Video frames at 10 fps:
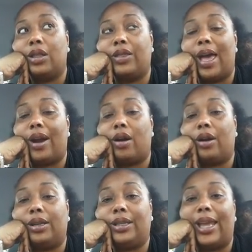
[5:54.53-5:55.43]
that
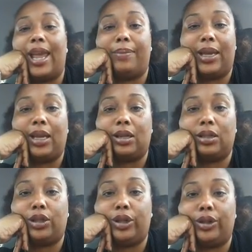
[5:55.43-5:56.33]
are damning
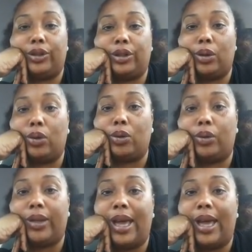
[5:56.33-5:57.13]
to your soul,